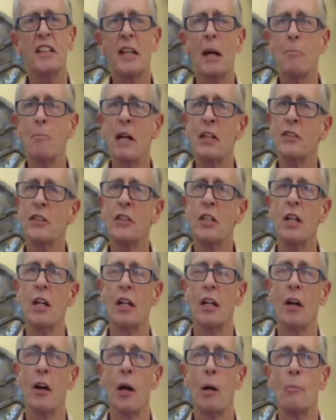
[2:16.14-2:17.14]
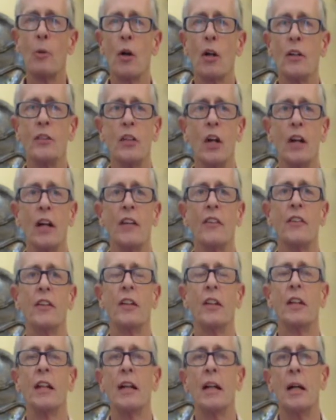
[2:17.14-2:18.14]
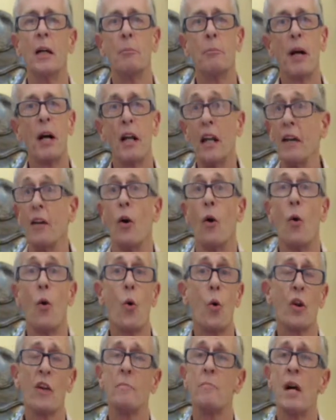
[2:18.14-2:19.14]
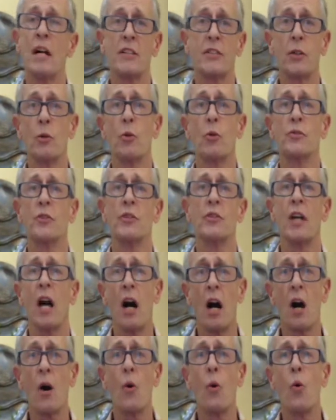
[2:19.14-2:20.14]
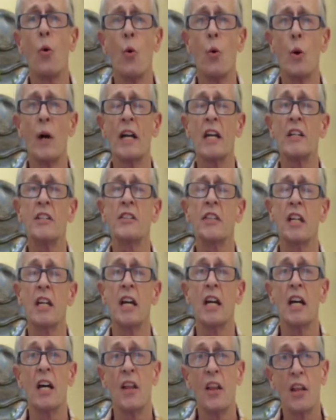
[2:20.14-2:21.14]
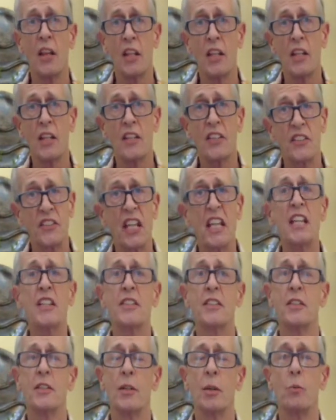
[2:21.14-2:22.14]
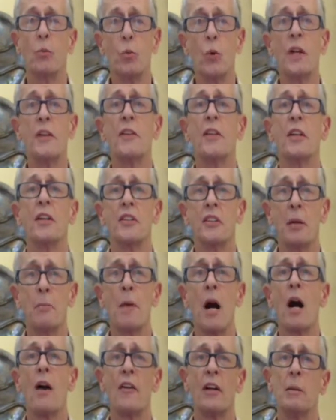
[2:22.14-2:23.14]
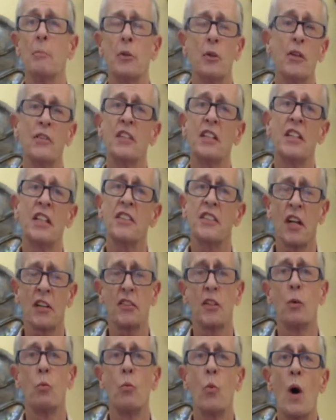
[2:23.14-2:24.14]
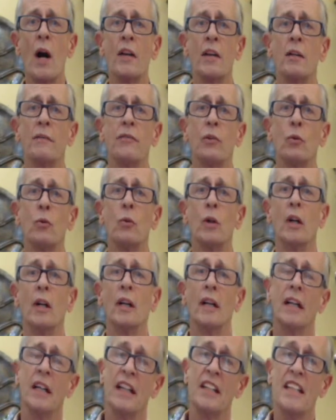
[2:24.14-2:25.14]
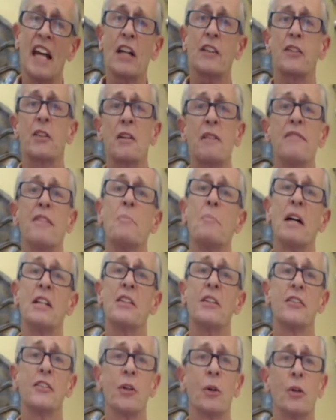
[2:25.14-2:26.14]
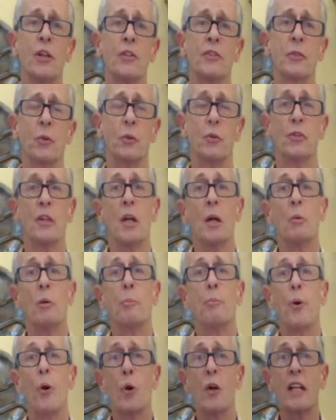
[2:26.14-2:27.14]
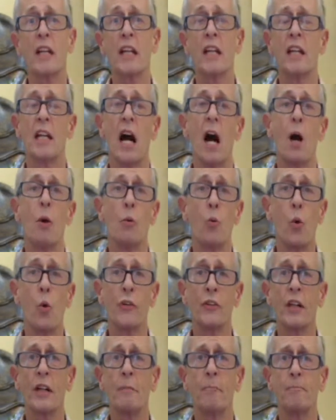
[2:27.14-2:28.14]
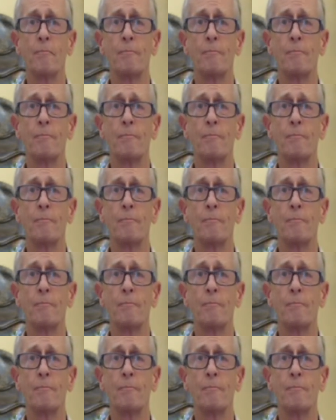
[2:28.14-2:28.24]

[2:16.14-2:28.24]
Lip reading: get mentioned earlier, I apologise, but all of my sauces are always seasoned with tamari because it is such a wonderful, naturally fermented soya sauce. We're pouring in our water.